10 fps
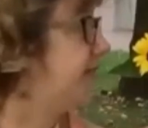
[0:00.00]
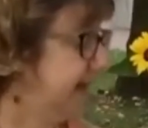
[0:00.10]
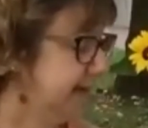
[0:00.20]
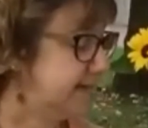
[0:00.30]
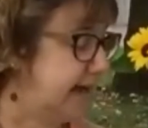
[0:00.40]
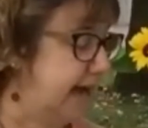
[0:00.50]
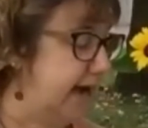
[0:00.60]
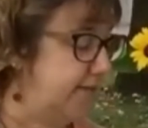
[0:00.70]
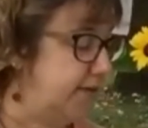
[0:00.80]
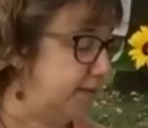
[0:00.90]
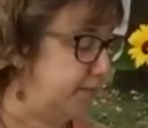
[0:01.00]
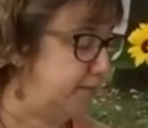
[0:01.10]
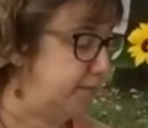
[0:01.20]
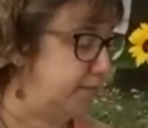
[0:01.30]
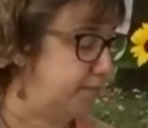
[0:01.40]
thing to have it
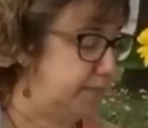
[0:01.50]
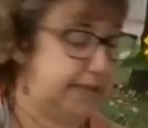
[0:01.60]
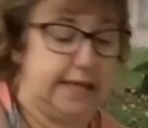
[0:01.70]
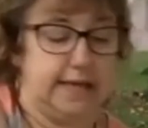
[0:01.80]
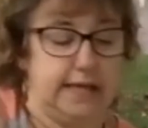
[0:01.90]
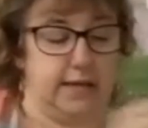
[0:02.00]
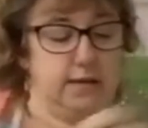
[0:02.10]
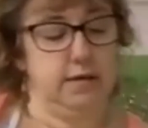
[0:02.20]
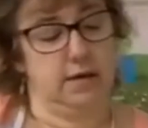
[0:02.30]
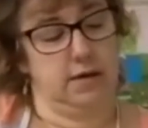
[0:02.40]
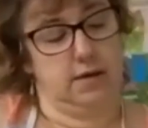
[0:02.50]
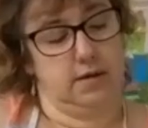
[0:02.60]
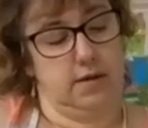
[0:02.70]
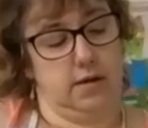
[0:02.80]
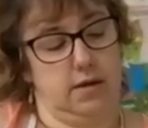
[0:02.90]
bleed in.
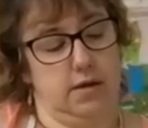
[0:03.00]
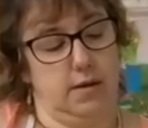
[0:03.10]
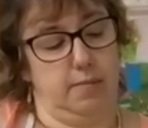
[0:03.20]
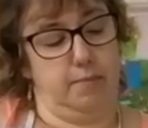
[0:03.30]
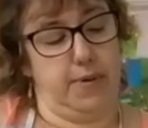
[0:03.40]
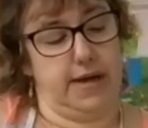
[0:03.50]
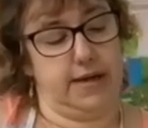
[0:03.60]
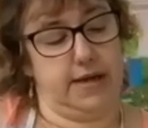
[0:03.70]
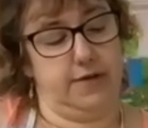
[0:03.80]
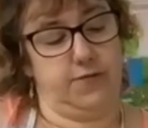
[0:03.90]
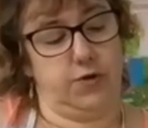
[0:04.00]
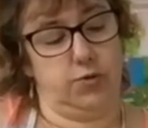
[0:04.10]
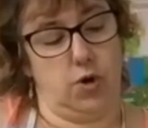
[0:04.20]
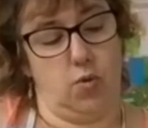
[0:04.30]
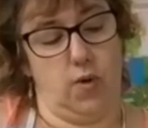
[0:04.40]
But if
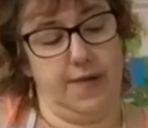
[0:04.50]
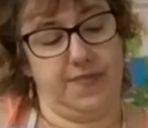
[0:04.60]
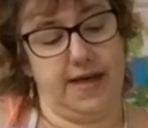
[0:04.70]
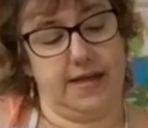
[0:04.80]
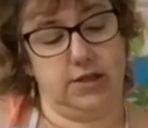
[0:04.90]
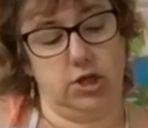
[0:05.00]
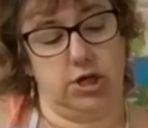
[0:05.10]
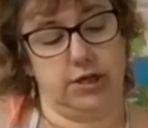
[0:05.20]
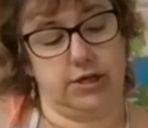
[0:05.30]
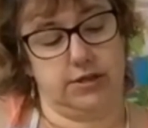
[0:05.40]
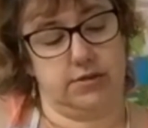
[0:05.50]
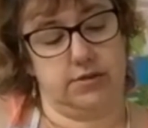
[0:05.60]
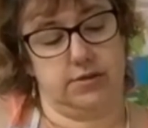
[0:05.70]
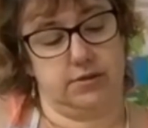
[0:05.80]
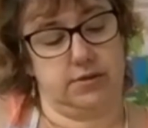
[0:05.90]
you don't want that look,
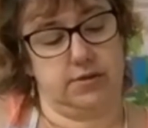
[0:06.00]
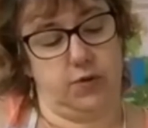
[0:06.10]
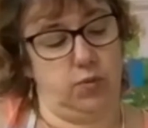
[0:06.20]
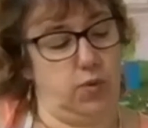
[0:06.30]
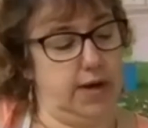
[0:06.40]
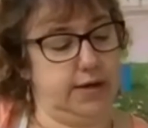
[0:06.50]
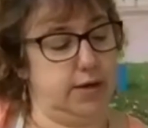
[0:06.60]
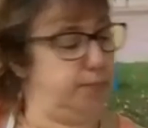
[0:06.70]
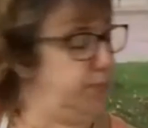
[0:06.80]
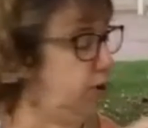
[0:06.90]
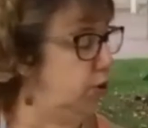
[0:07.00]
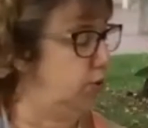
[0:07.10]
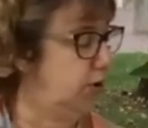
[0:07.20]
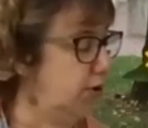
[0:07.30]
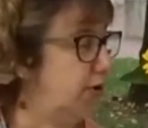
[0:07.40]
if you wanted a
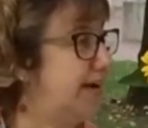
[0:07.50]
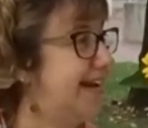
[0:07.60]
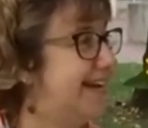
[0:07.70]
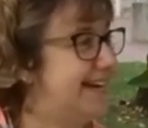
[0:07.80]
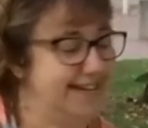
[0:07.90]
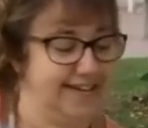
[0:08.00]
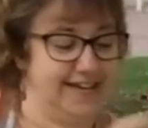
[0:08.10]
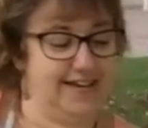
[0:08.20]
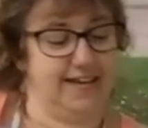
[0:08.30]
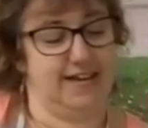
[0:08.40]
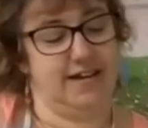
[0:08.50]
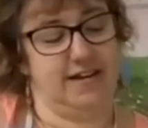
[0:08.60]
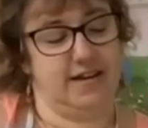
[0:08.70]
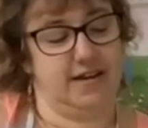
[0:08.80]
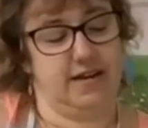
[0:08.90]
pure green,
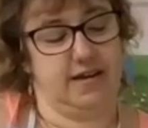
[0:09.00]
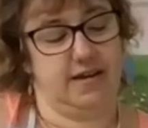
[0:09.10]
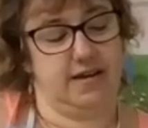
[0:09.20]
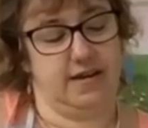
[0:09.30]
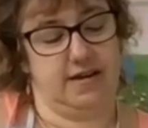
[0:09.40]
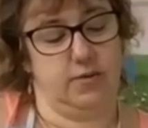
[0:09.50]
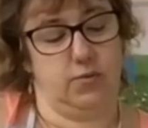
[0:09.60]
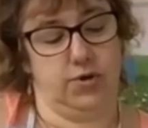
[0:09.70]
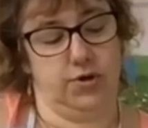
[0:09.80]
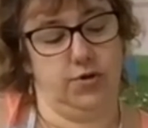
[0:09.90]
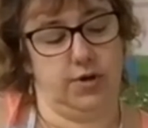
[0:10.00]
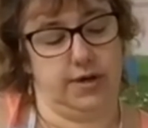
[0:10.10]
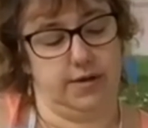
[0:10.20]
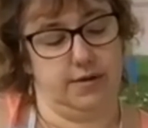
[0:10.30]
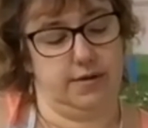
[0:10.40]
it wouldn't do it.